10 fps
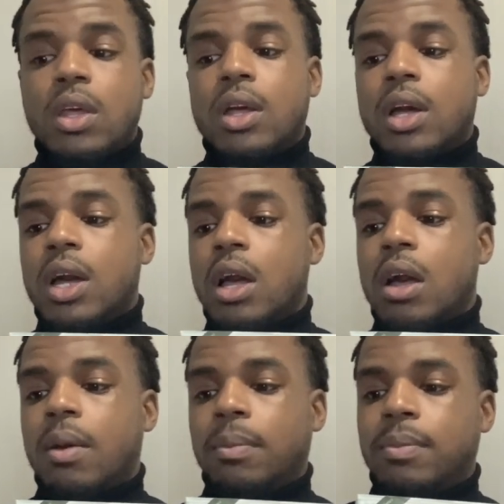
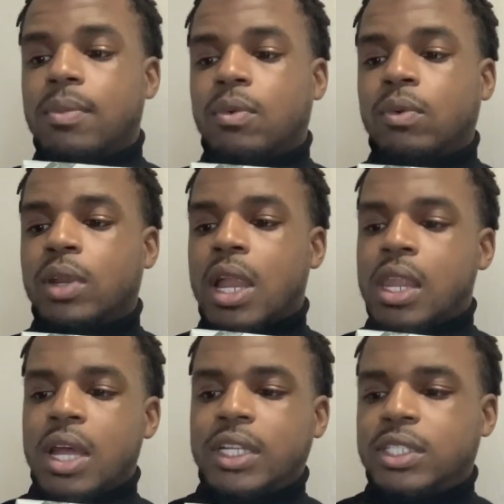what I
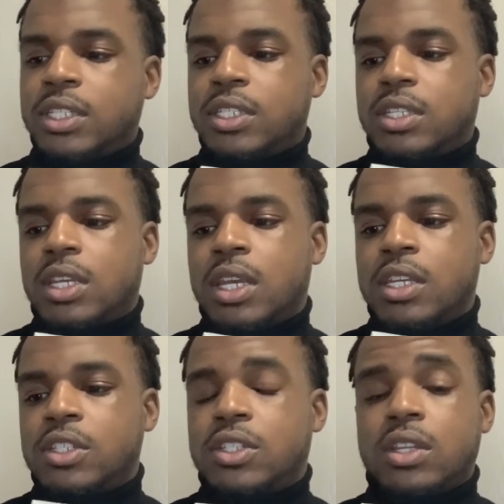liked is
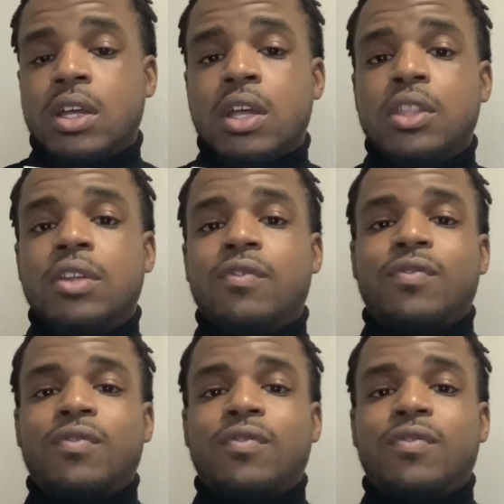the